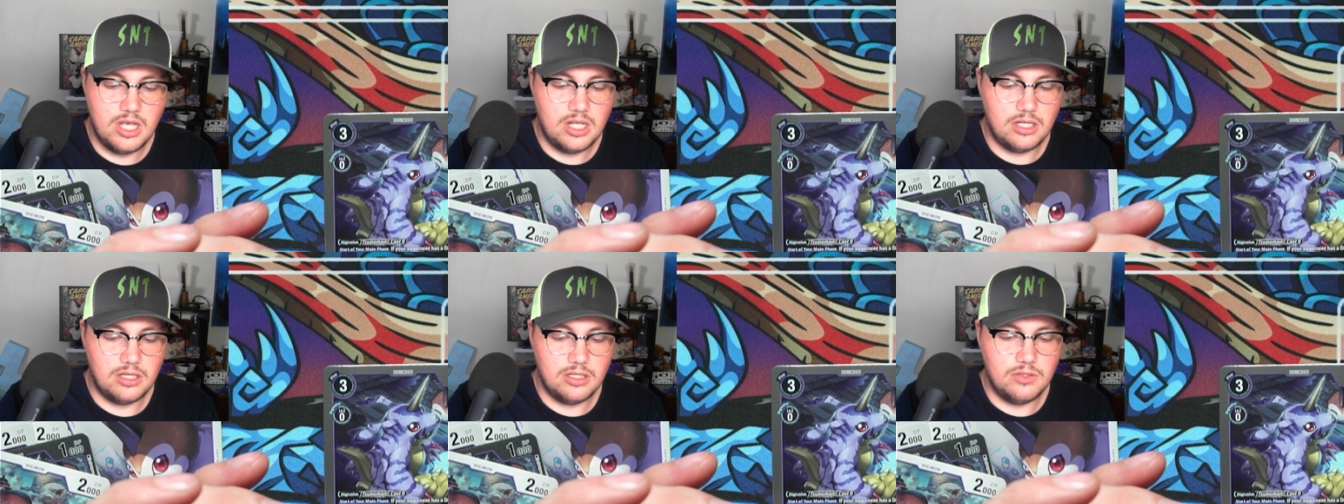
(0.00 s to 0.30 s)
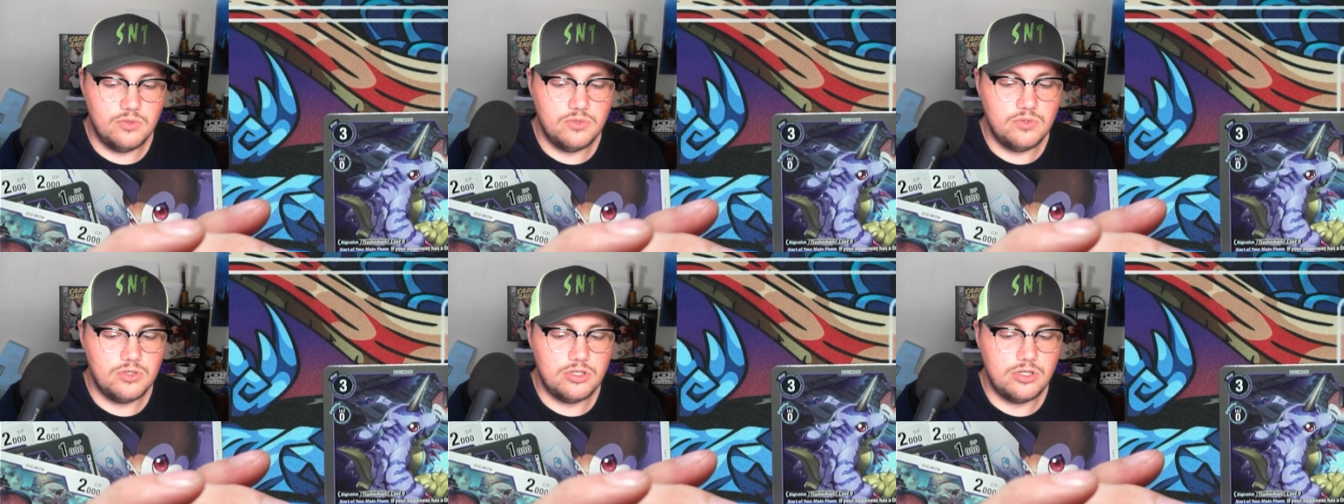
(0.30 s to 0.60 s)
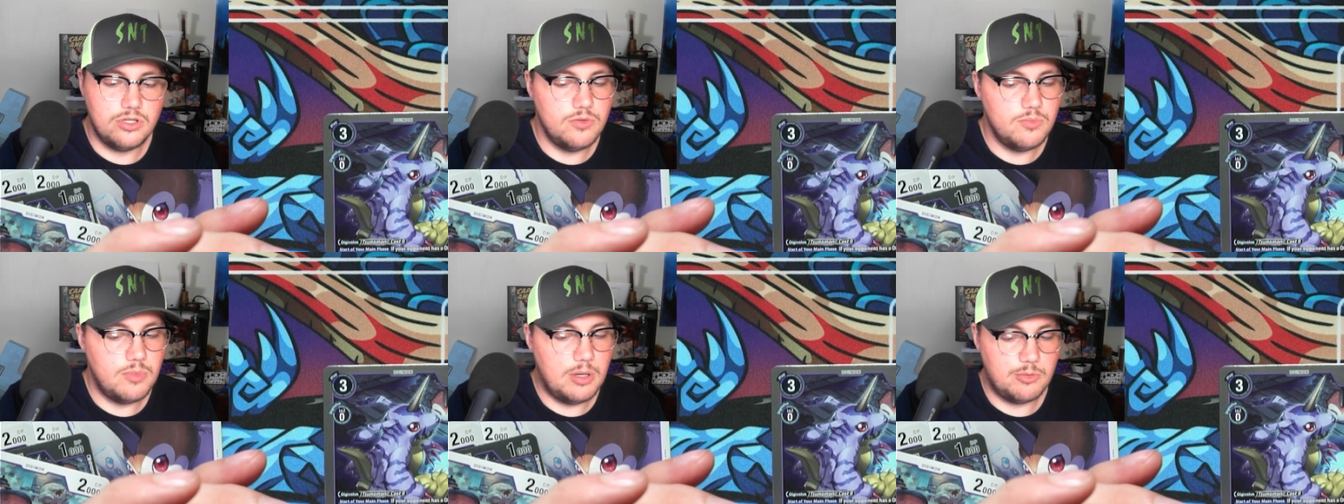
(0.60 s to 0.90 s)
lose
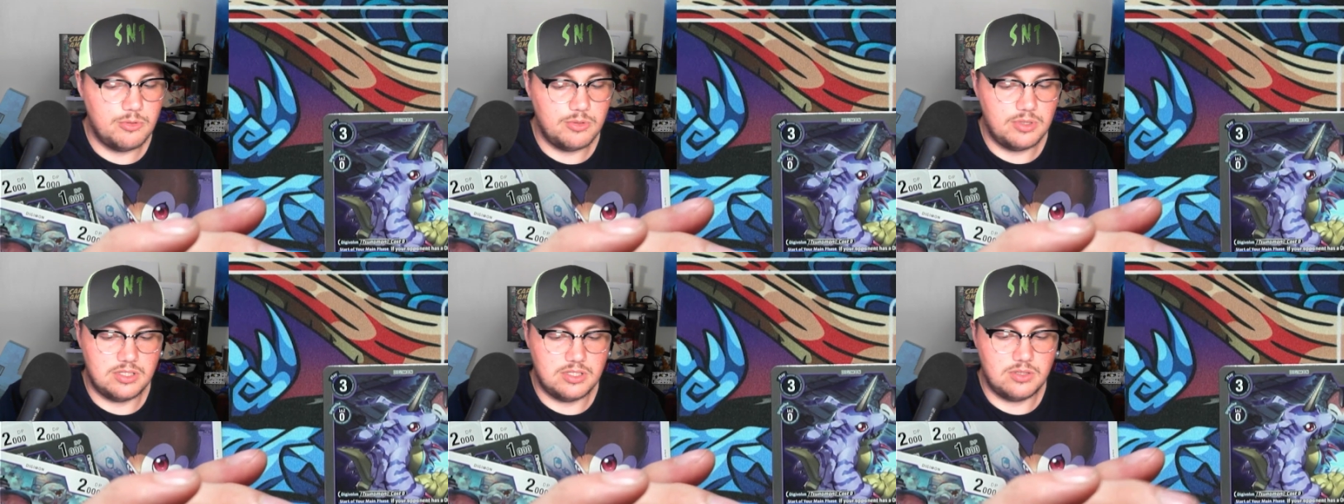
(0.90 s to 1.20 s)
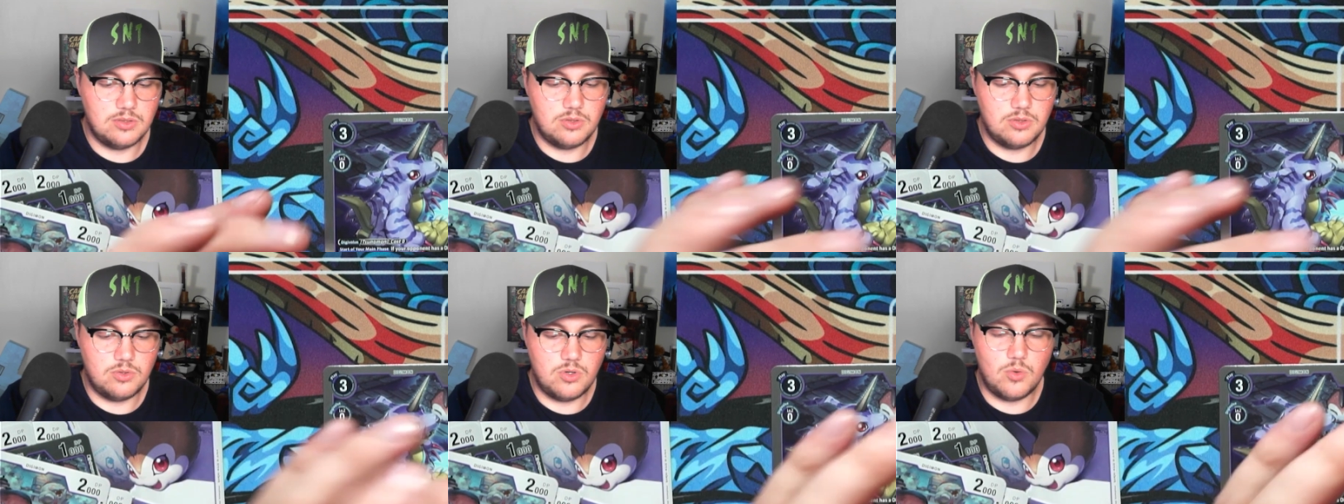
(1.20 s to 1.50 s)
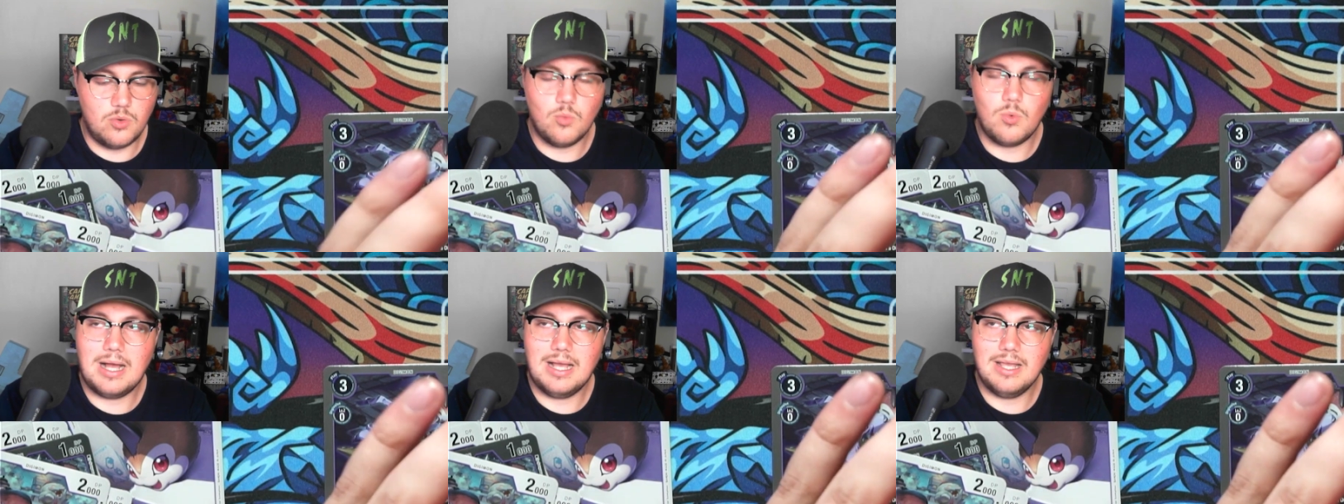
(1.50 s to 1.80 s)
2 memory. So I don't know
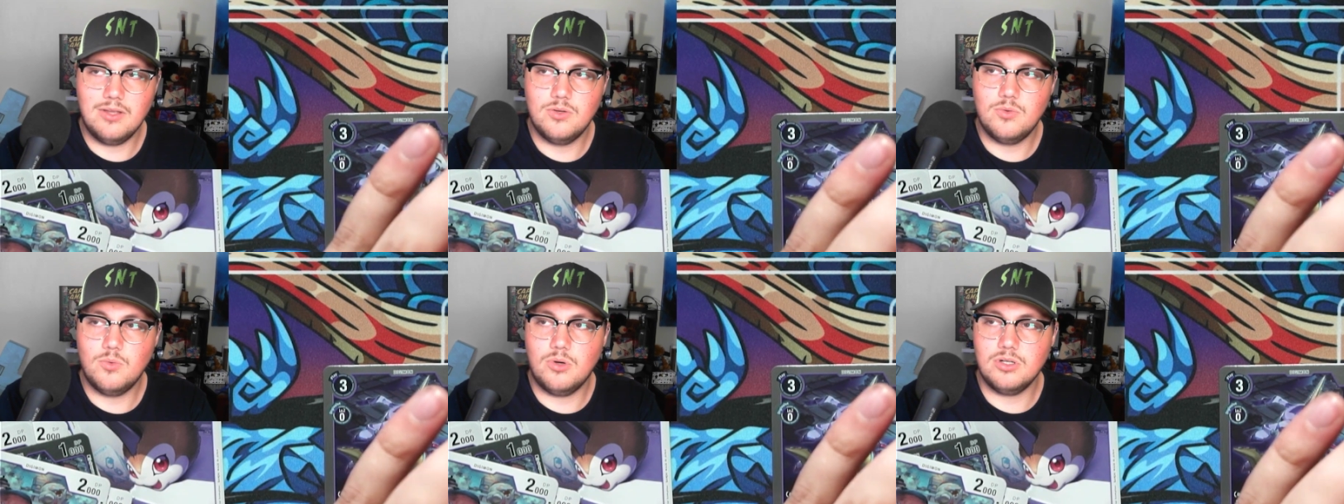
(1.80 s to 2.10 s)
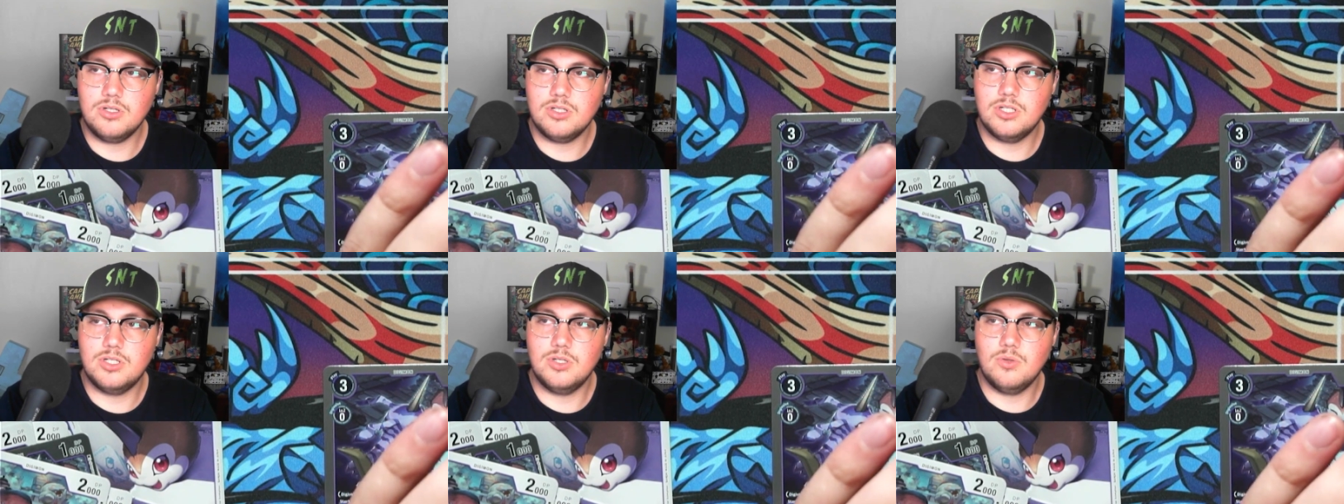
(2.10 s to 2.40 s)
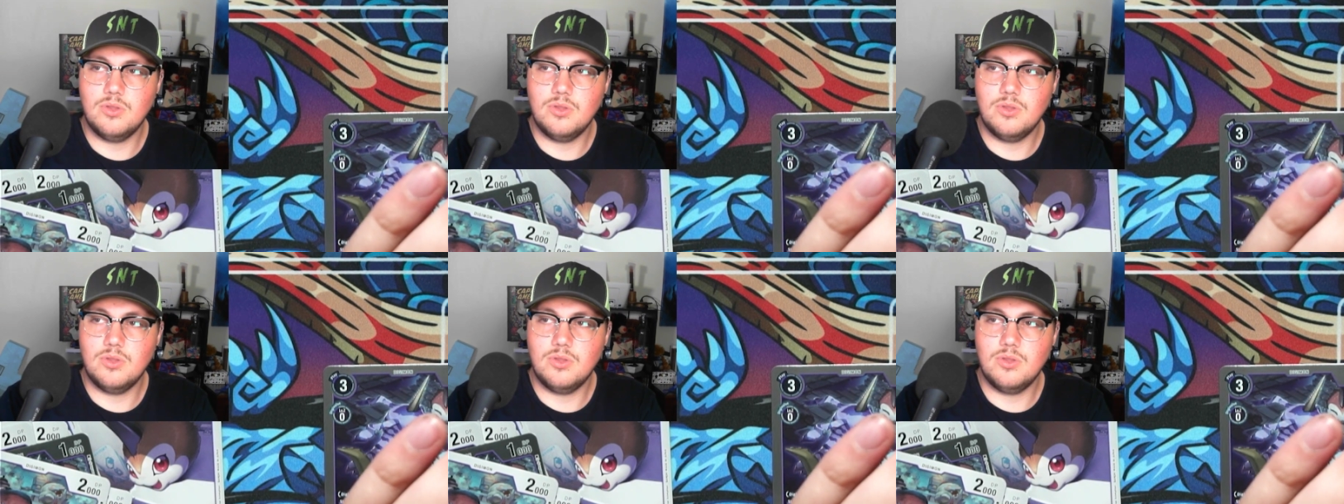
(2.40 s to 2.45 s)
why you'd want to do